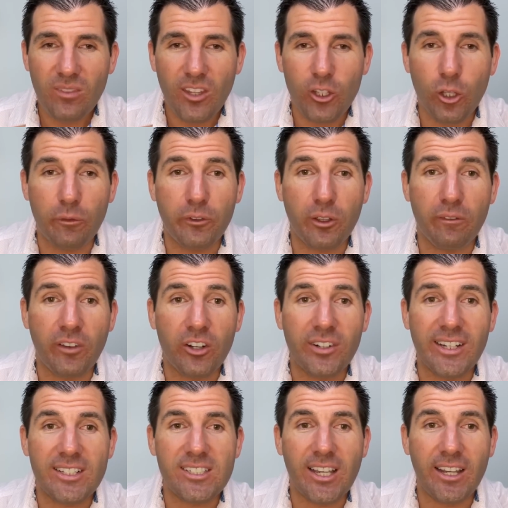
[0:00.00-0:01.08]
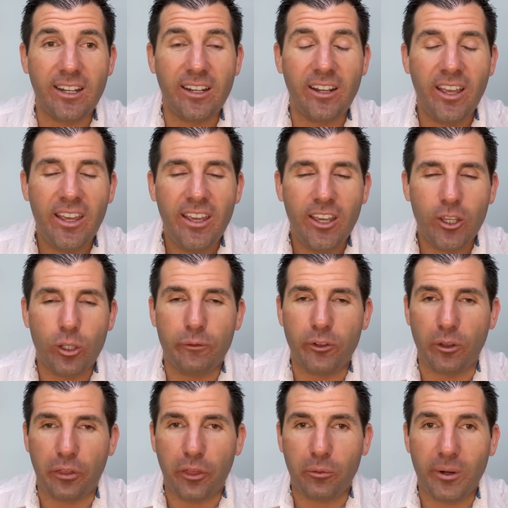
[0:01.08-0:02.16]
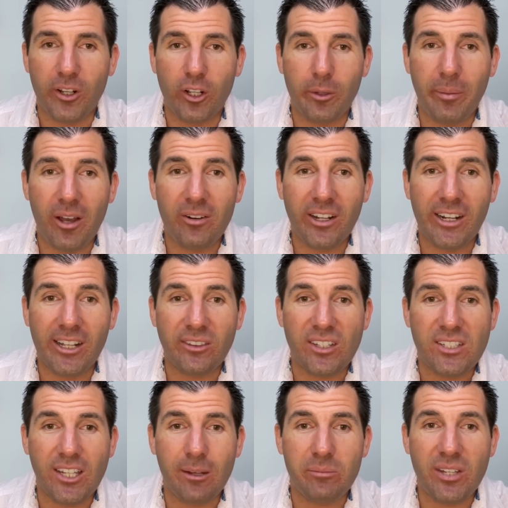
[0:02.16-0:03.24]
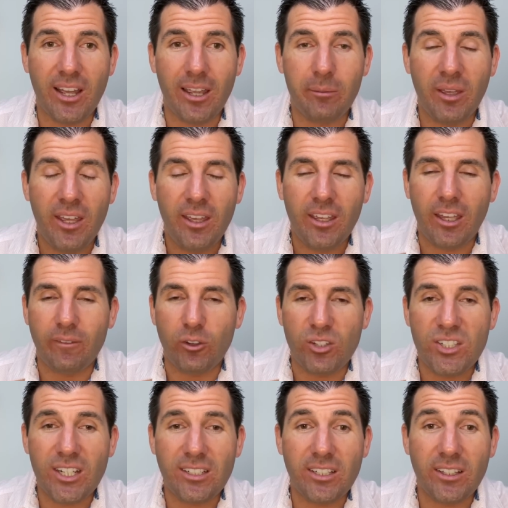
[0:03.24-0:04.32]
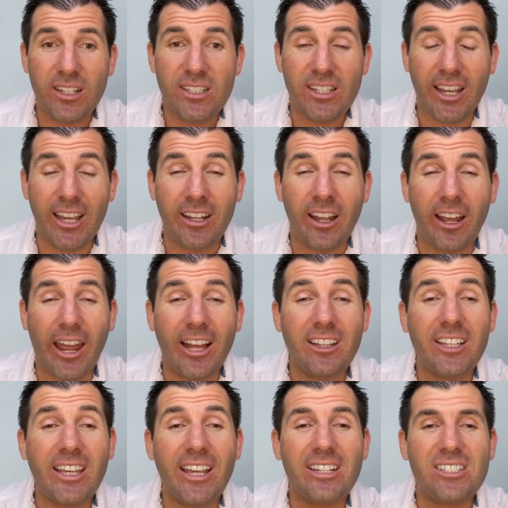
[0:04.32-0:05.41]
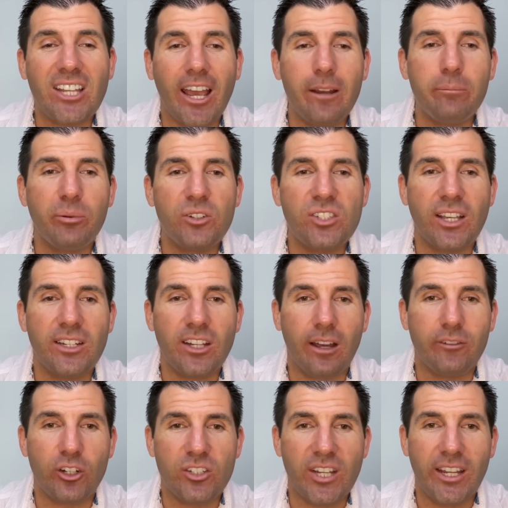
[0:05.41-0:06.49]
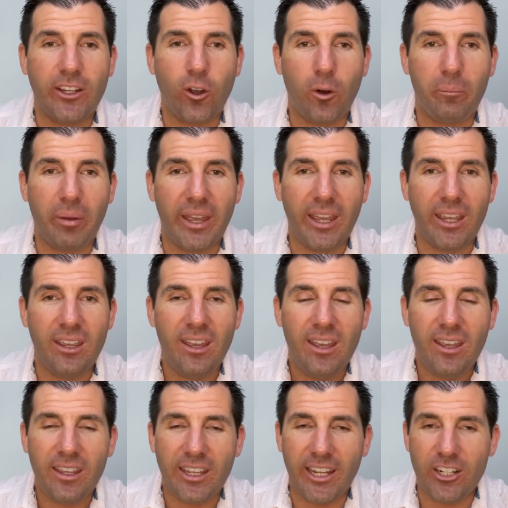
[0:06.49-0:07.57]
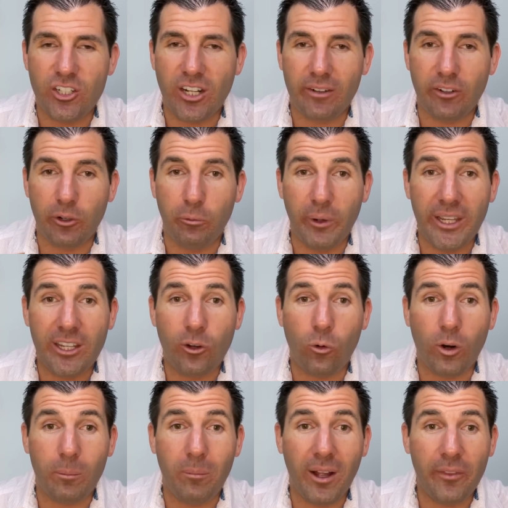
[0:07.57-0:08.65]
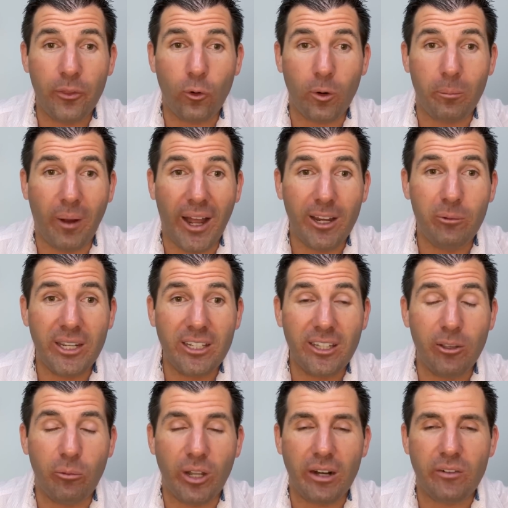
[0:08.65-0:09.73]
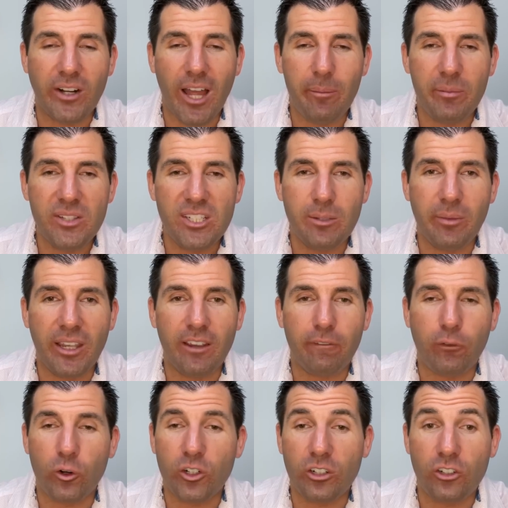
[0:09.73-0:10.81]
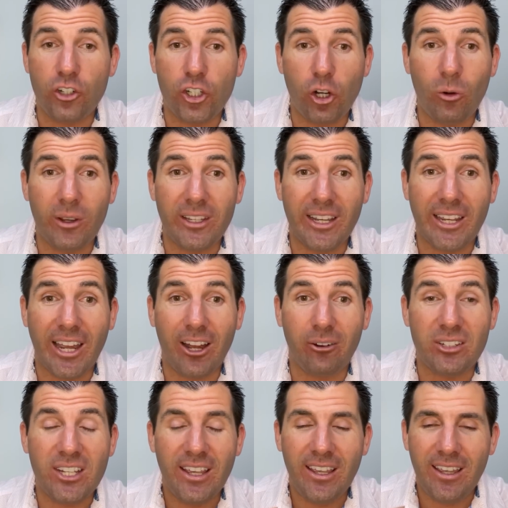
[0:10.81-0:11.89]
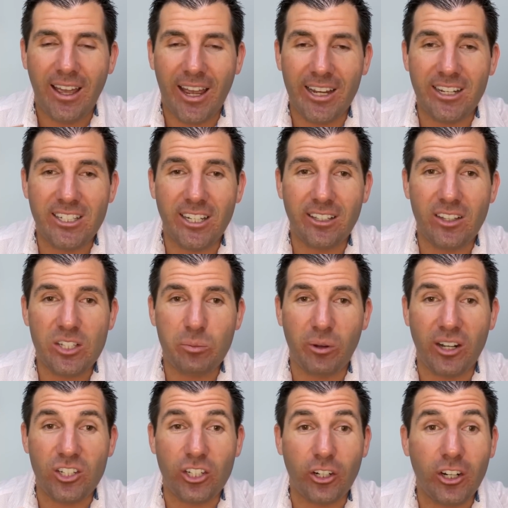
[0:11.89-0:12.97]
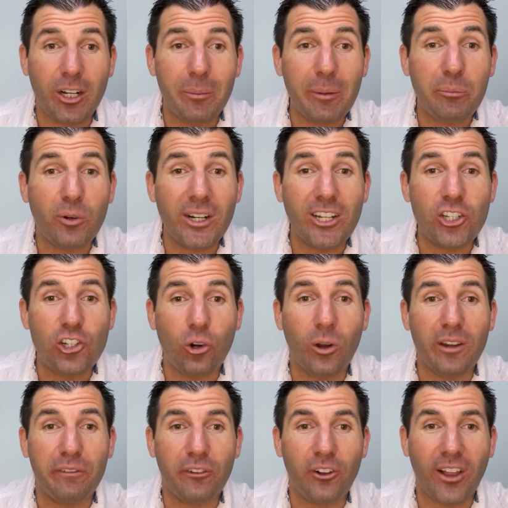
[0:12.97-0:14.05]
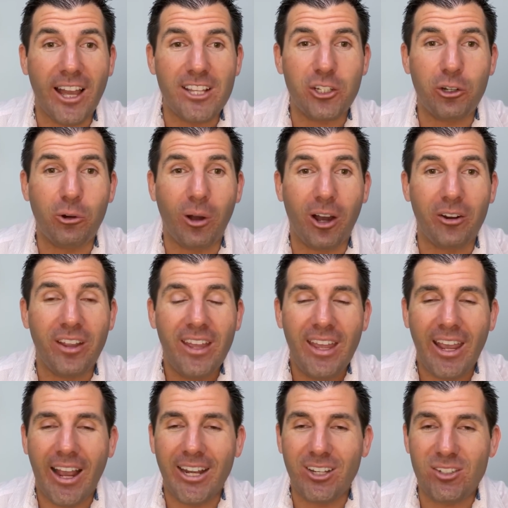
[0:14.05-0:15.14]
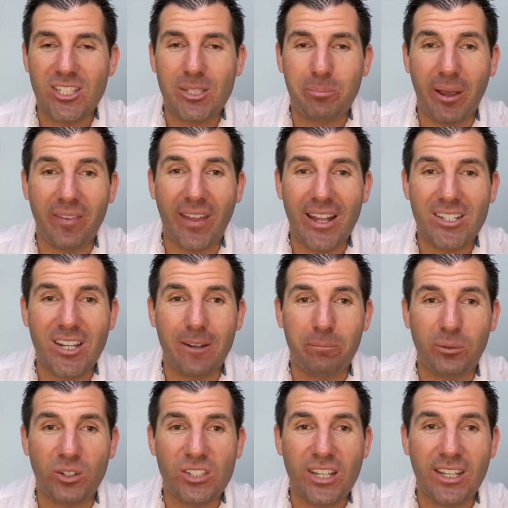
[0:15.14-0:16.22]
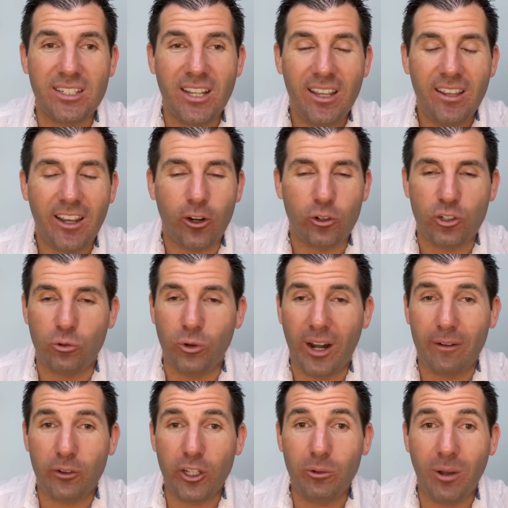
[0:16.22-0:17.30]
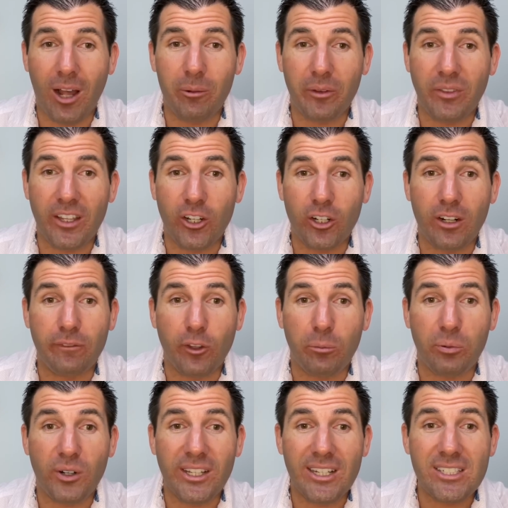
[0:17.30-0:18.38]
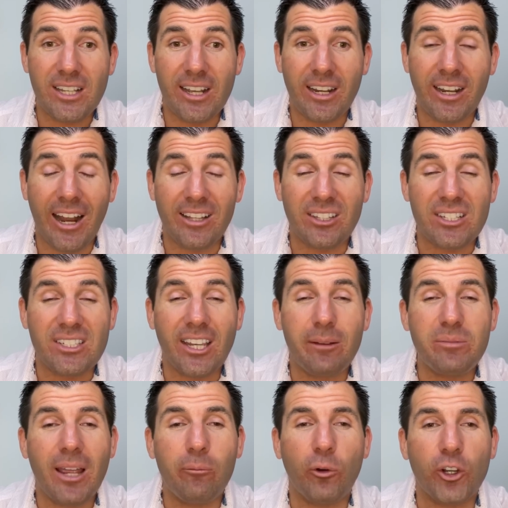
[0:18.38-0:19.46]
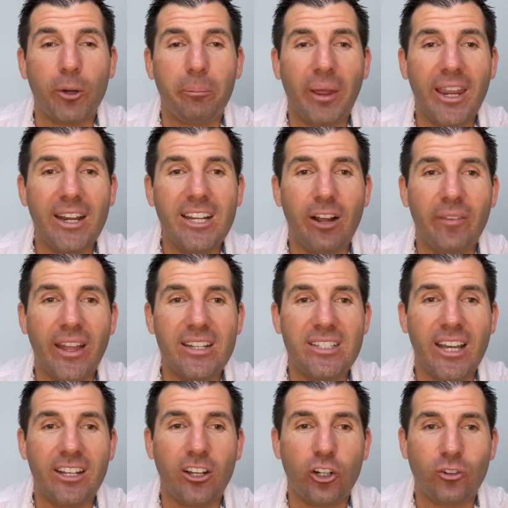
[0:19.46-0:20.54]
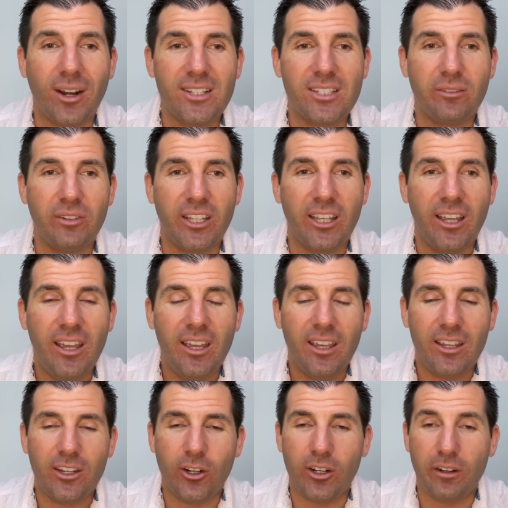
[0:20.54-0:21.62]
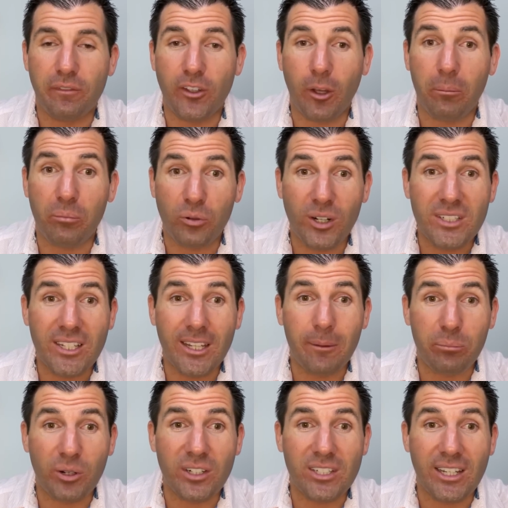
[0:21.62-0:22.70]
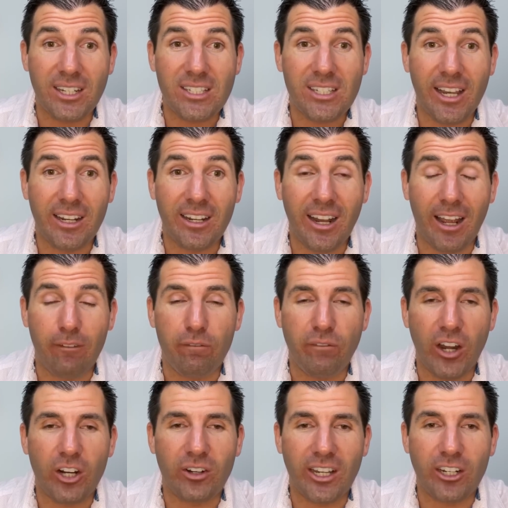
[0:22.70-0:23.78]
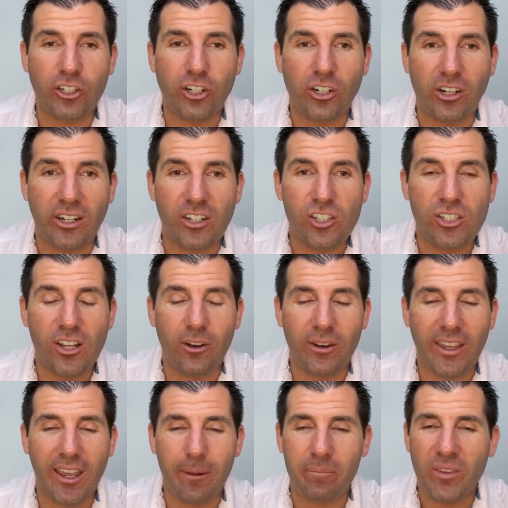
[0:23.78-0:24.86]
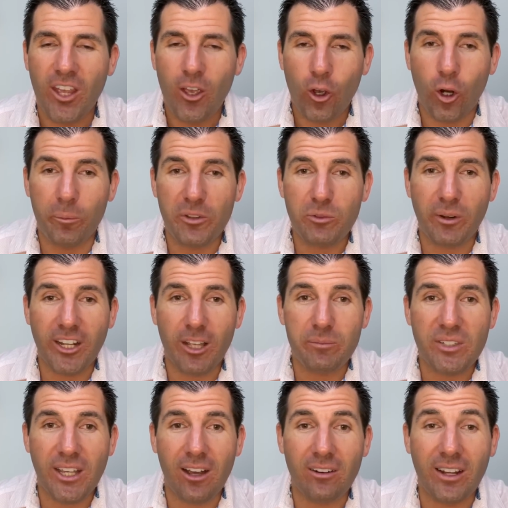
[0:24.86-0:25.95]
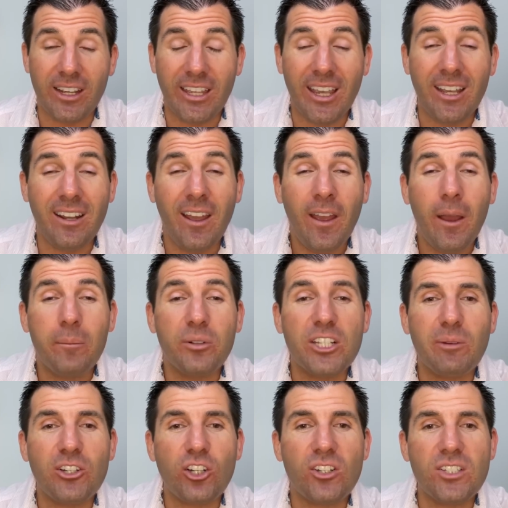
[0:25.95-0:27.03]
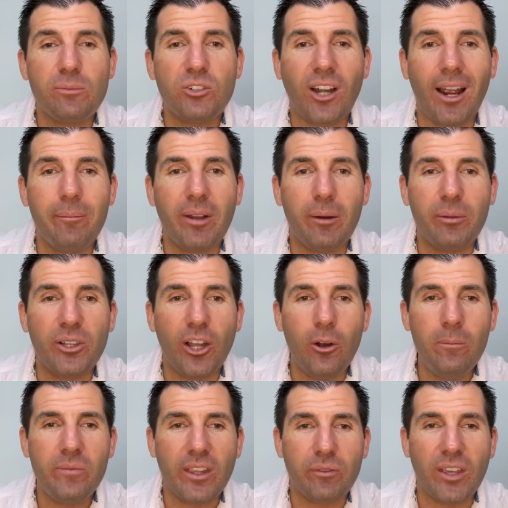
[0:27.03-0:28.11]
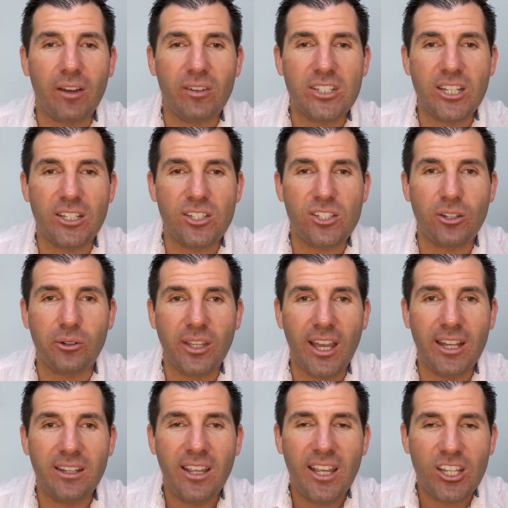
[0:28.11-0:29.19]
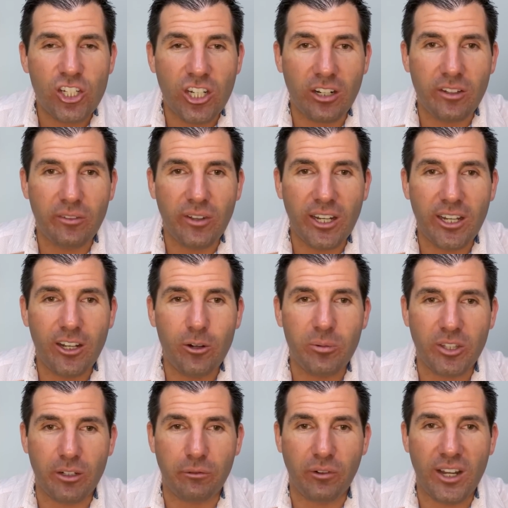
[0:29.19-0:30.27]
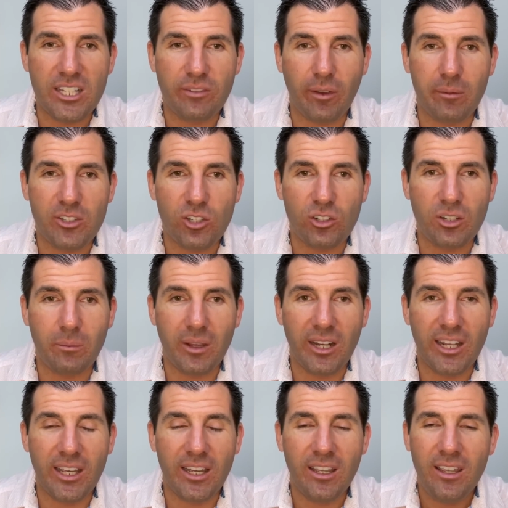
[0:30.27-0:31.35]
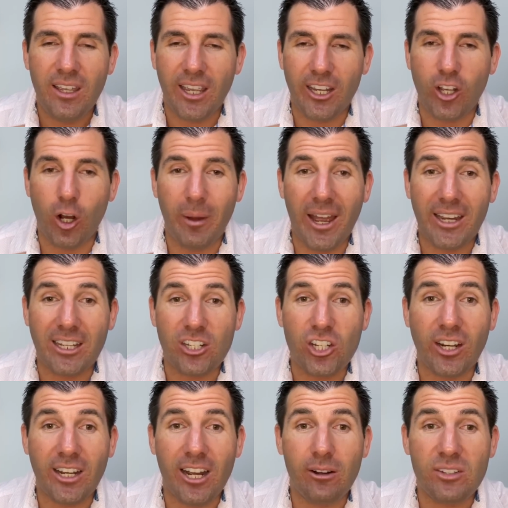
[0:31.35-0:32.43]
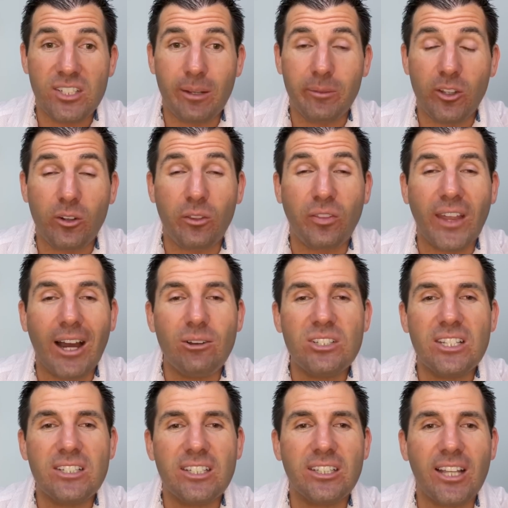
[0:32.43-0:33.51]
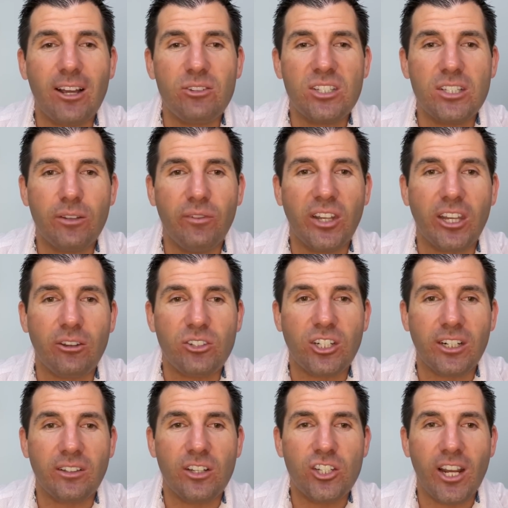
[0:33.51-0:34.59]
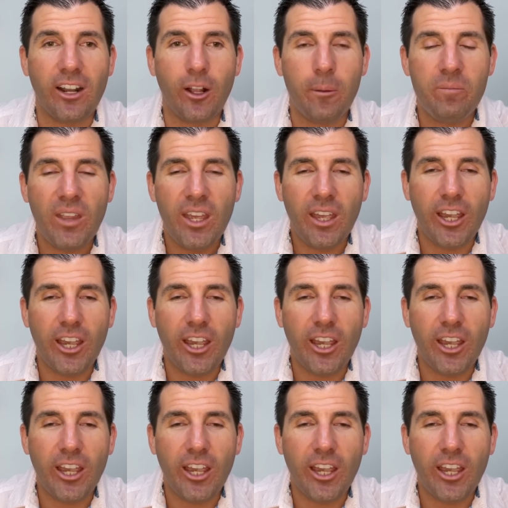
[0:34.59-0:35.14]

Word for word: You'll feel very excited, you'll feel thrilled about it. at the same time, if you stick to this and allocate 10% of your take home pay each and every week or month or bi weekly, whatever it happens to be, for your Joy account, I can tell you this much. You're going to be pretty joyful as you go out and you spend that 10% or do whatever you want with it. You're going to feel pretty excited. At the same time, when you're paying down that debt aggressively, you're going to feel pretty, pretty excited and very encouraged. So, again, hope this one helps you out. Again, please make sure to subscribe down below if you haven't done so yet. Share the video with your friends, family, social media, and go back and check out some of the other thousands and thousands of videos here on the channel.